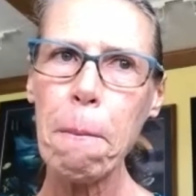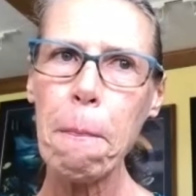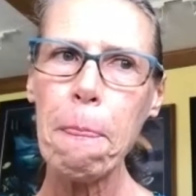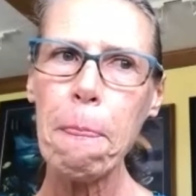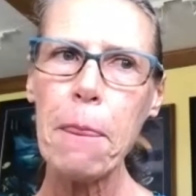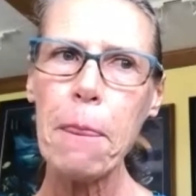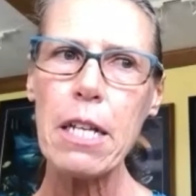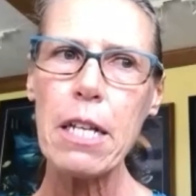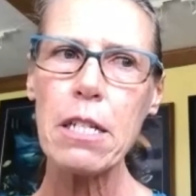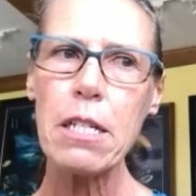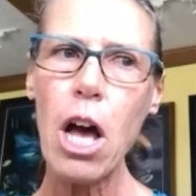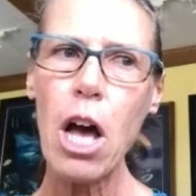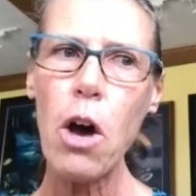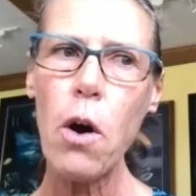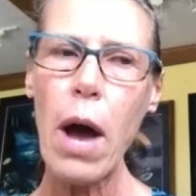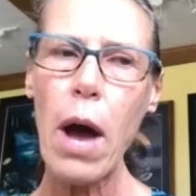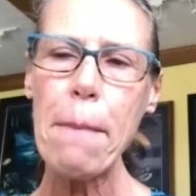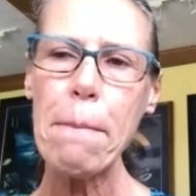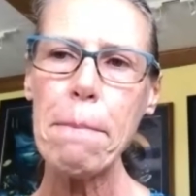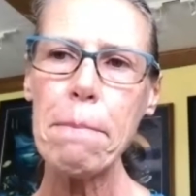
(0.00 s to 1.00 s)
So
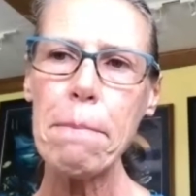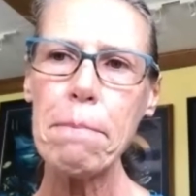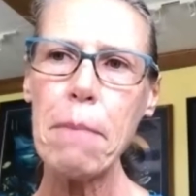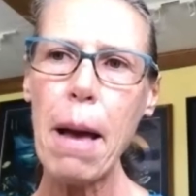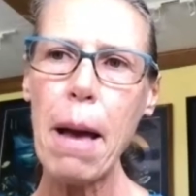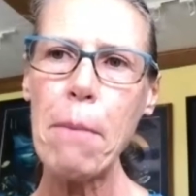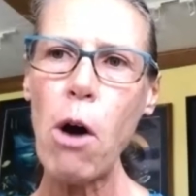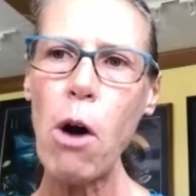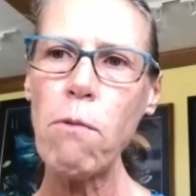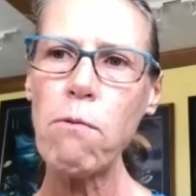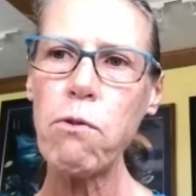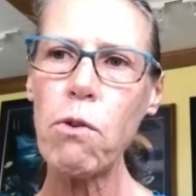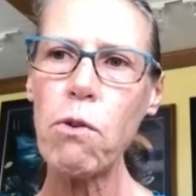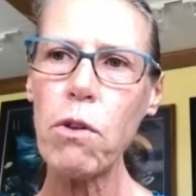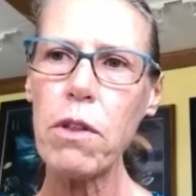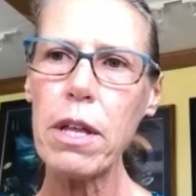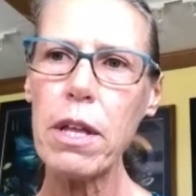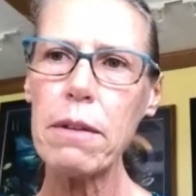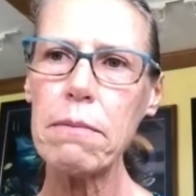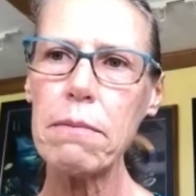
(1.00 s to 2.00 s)
I'm hopeful
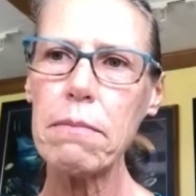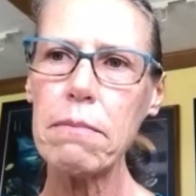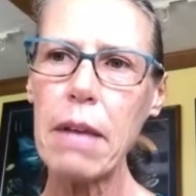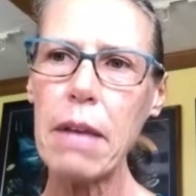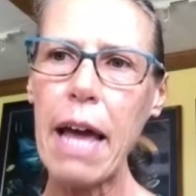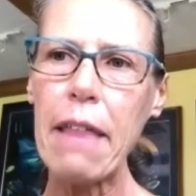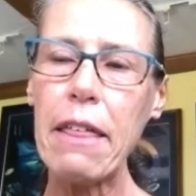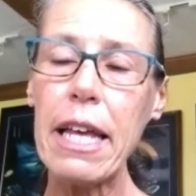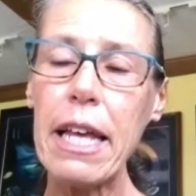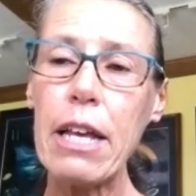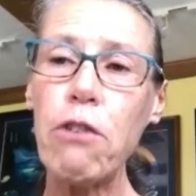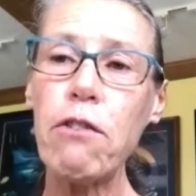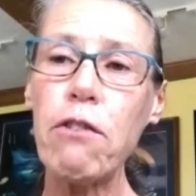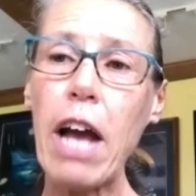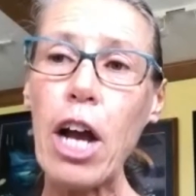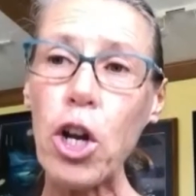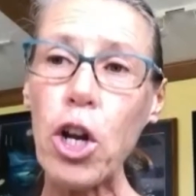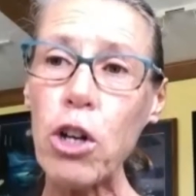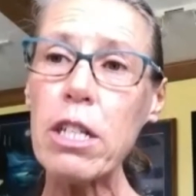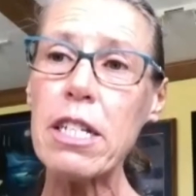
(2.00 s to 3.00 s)
that I think you've
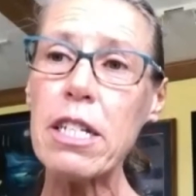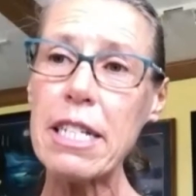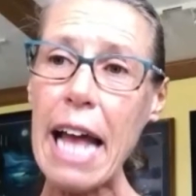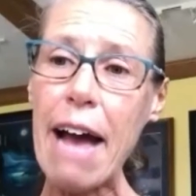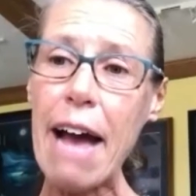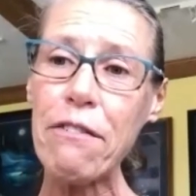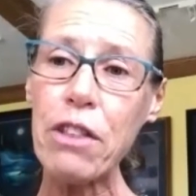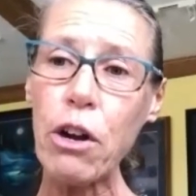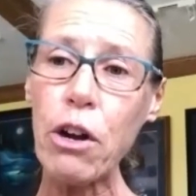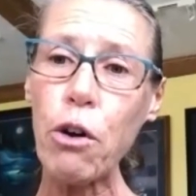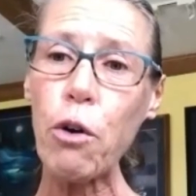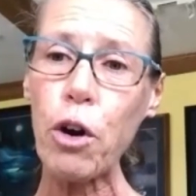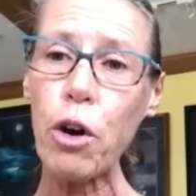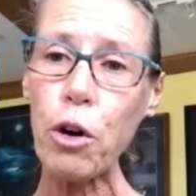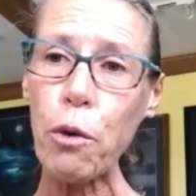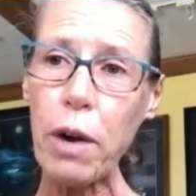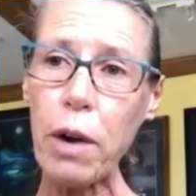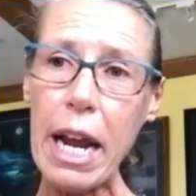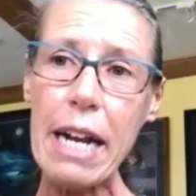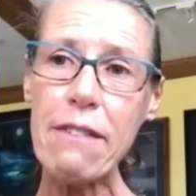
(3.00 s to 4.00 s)
got good staff there who are
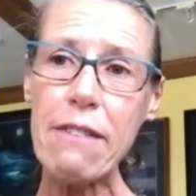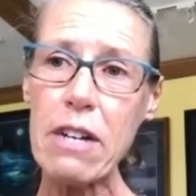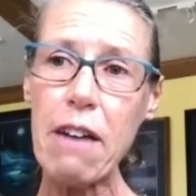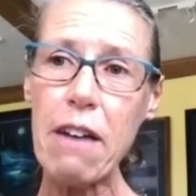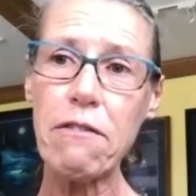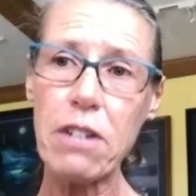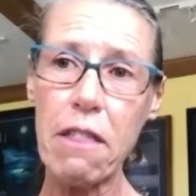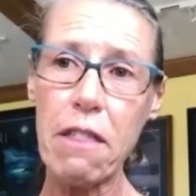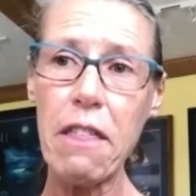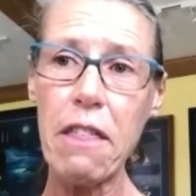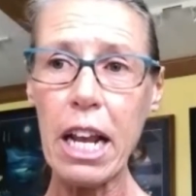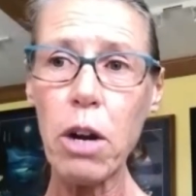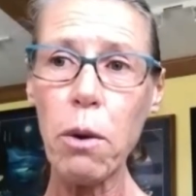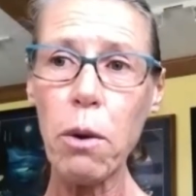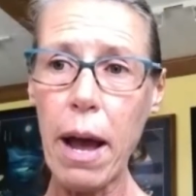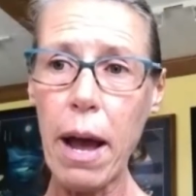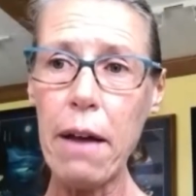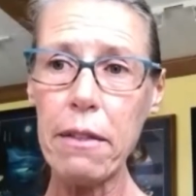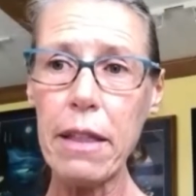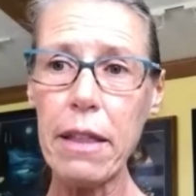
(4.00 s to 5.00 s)
creative enough to think
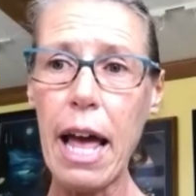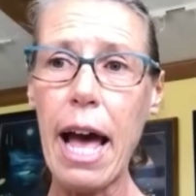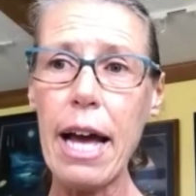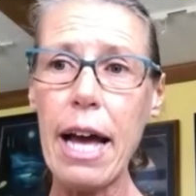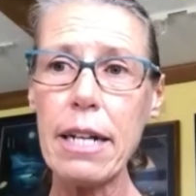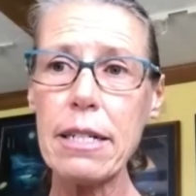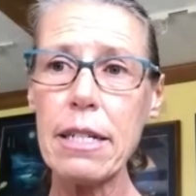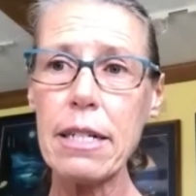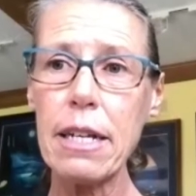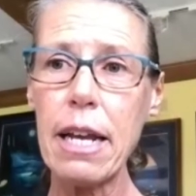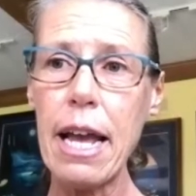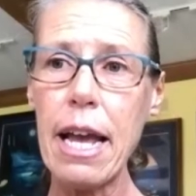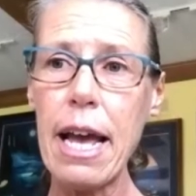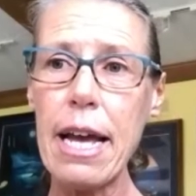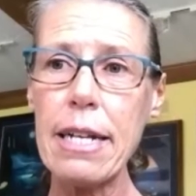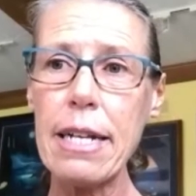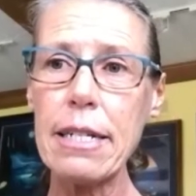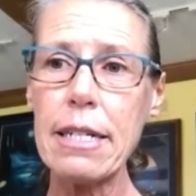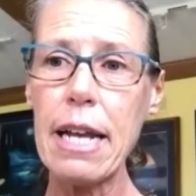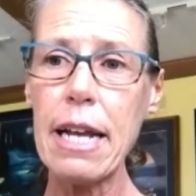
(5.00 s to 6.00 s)
around that
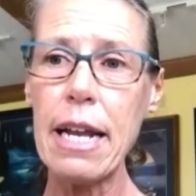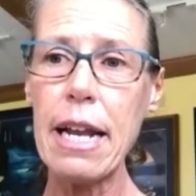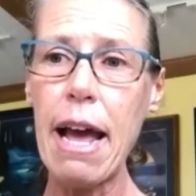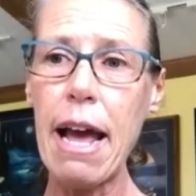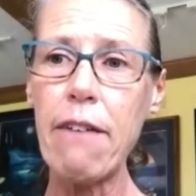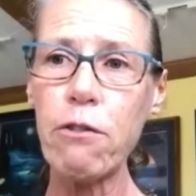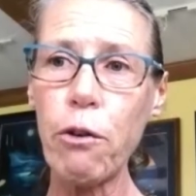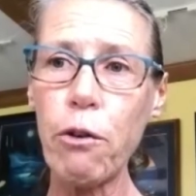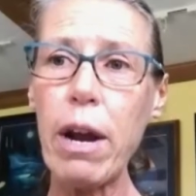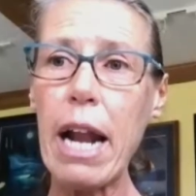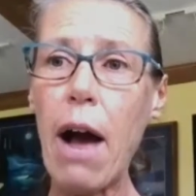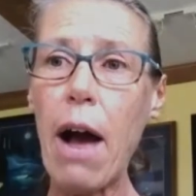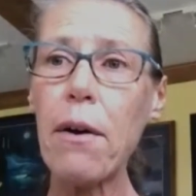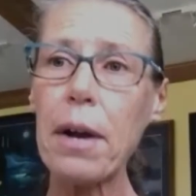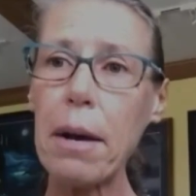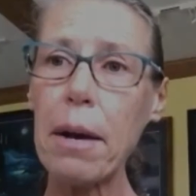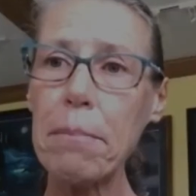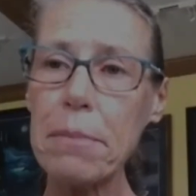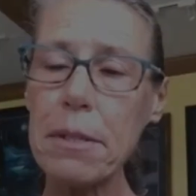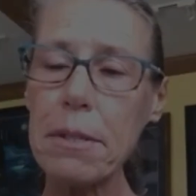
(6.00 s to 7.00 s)
and have great
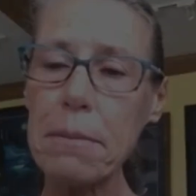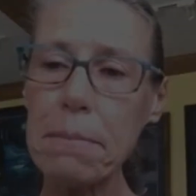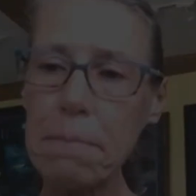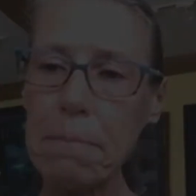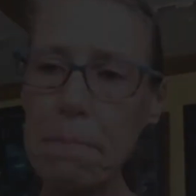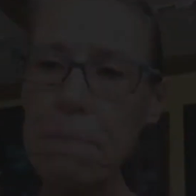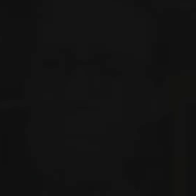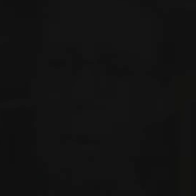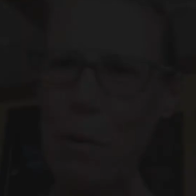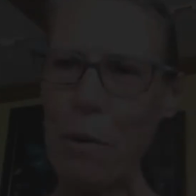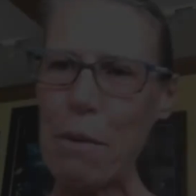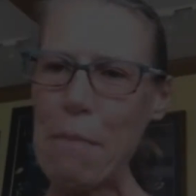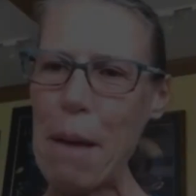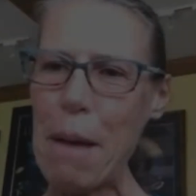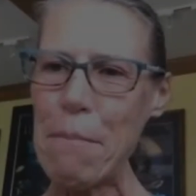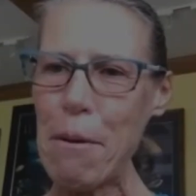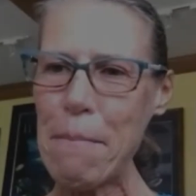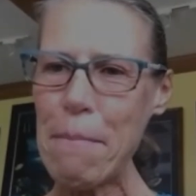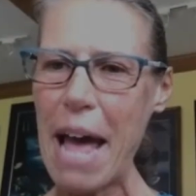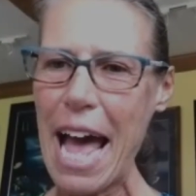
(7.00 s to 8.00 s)
outcomes.
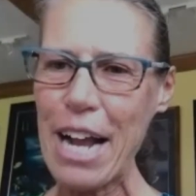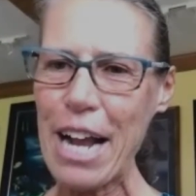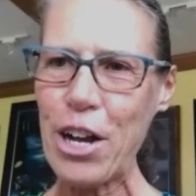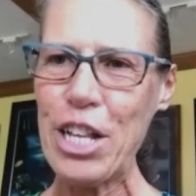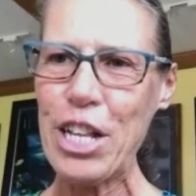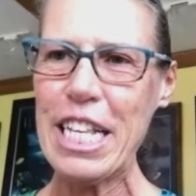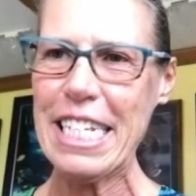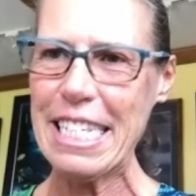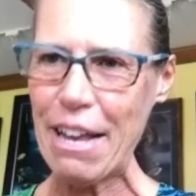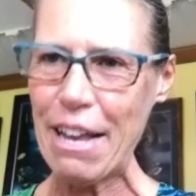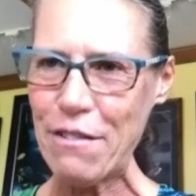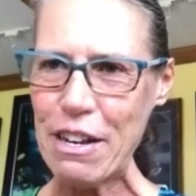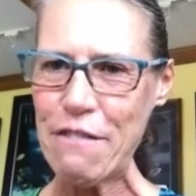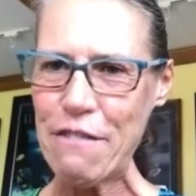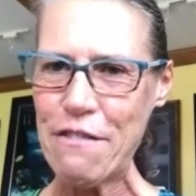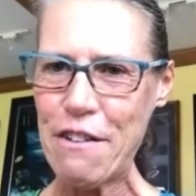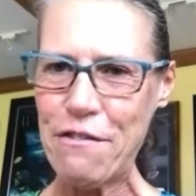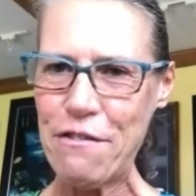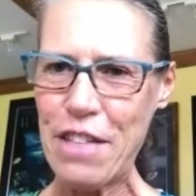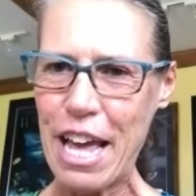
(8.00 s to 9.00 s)
Remember back on the
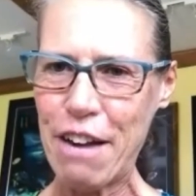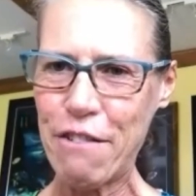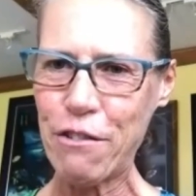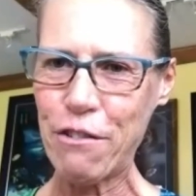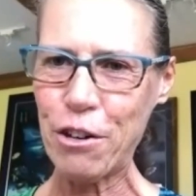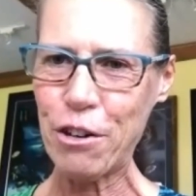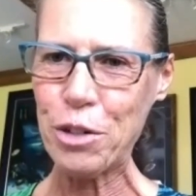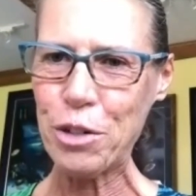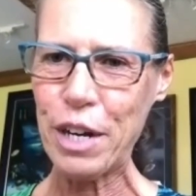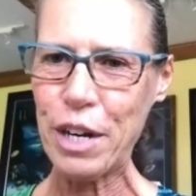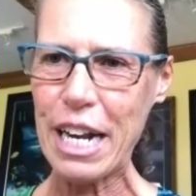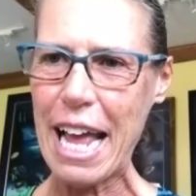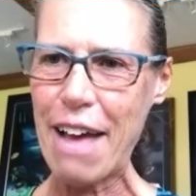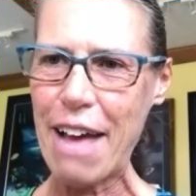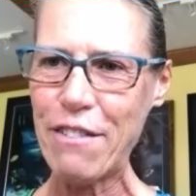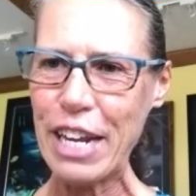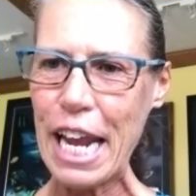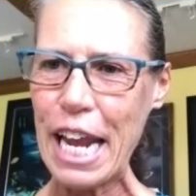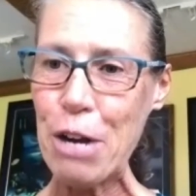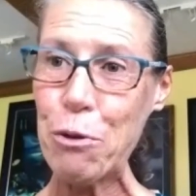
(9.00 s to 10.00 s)
75th anniversary and
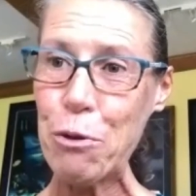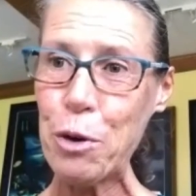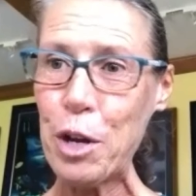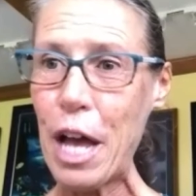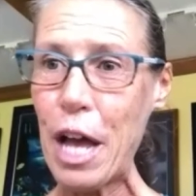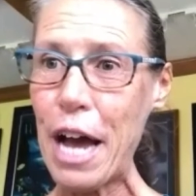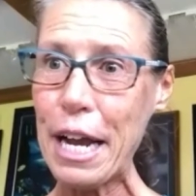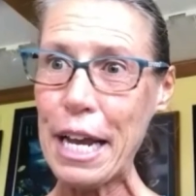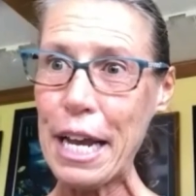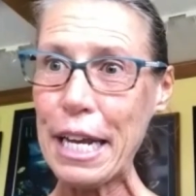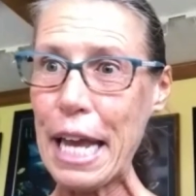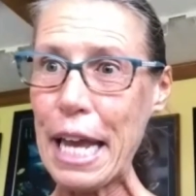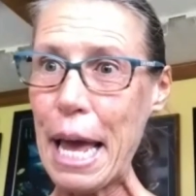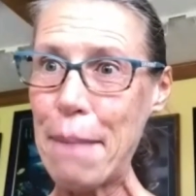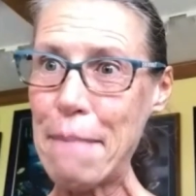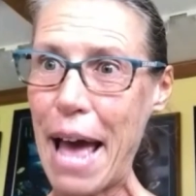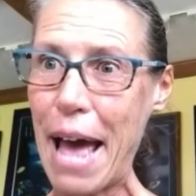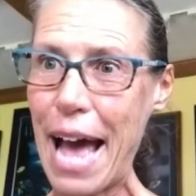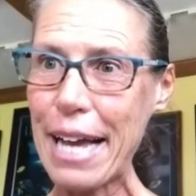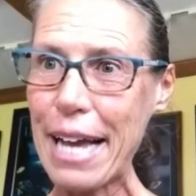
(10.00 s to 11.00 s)
having Andrew Young at Camp
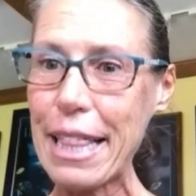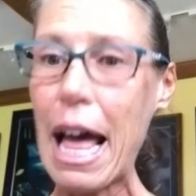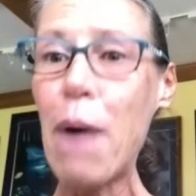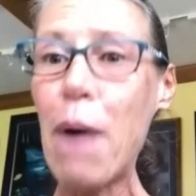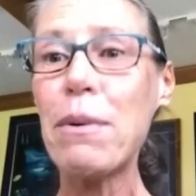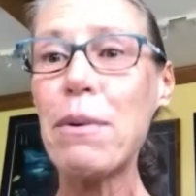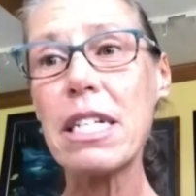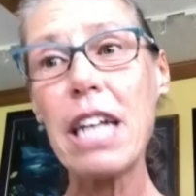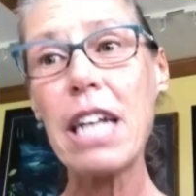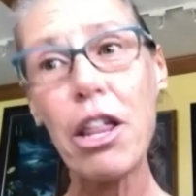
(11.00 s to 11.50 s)
Mac. That was another